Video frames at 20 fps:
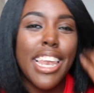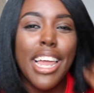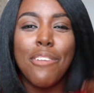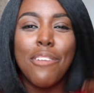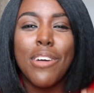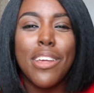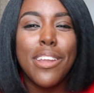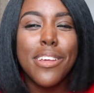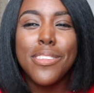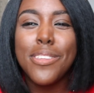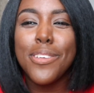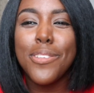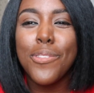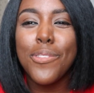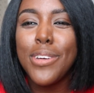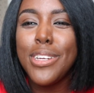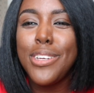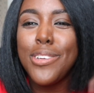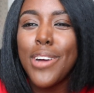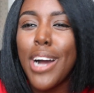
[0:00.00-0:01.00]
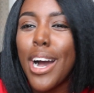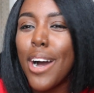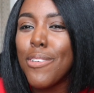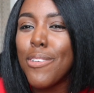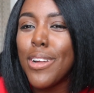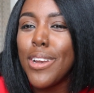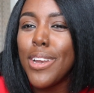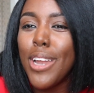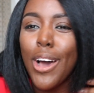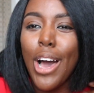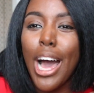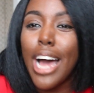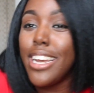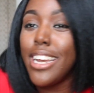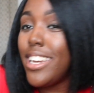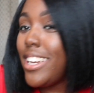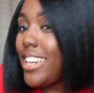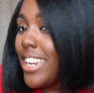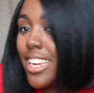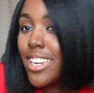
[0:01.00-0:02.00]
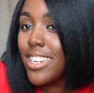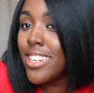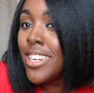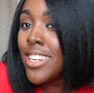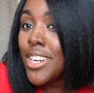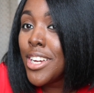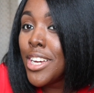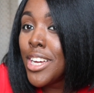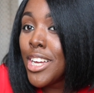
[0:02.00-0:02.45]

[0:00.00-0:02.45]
like what is it would you all want to know I didn't